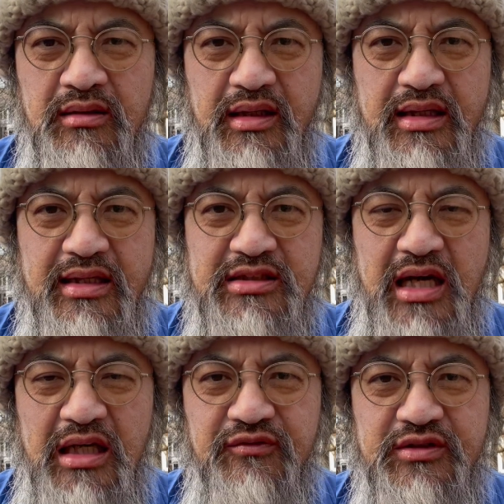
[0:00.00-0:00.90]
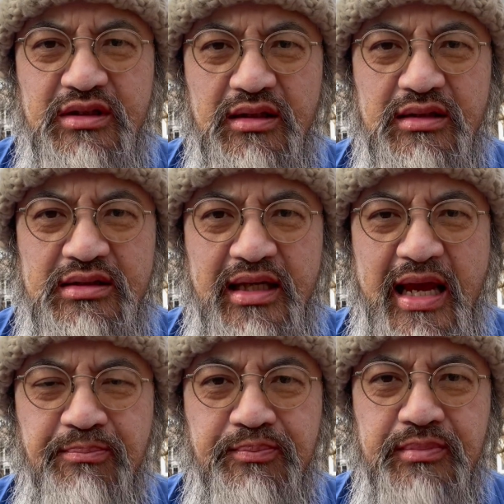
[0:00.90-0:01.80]
It's kind of
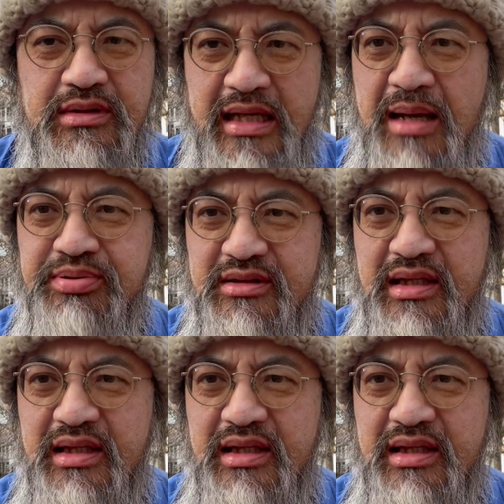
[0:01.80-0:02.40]
tamped